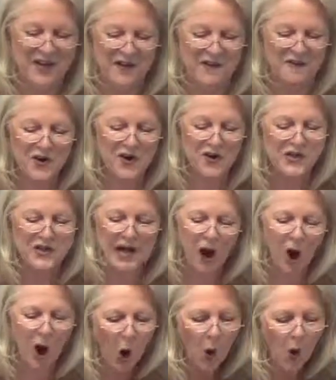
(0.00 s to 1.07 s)
First, I
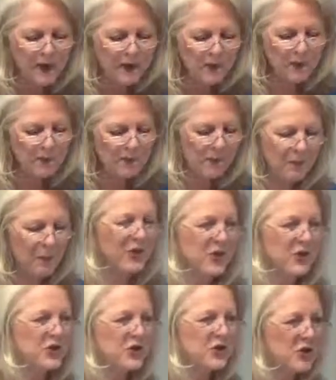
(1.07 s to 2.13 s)
always remember
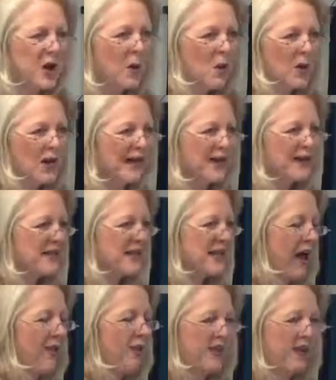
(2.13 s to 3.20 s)
there's someone else
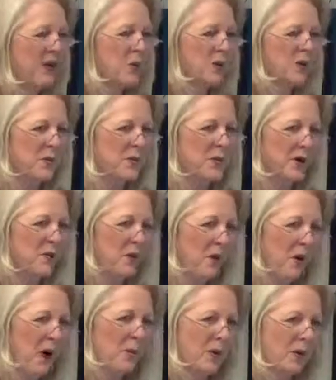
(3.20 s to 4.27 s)
out there with a bigger
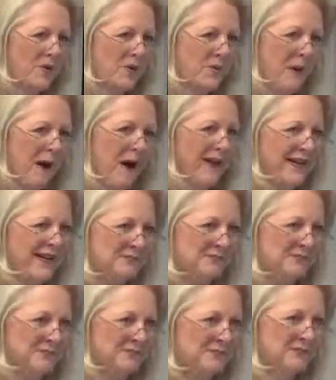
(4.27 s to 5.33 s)
problem than mine.
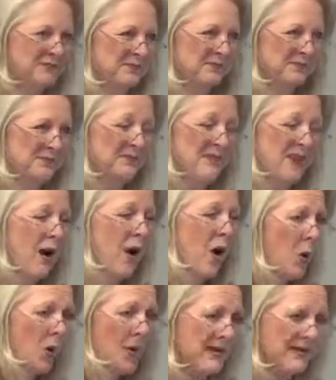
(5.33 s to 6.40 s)

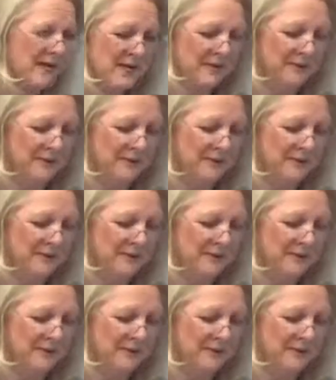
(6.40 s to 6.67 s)
Always.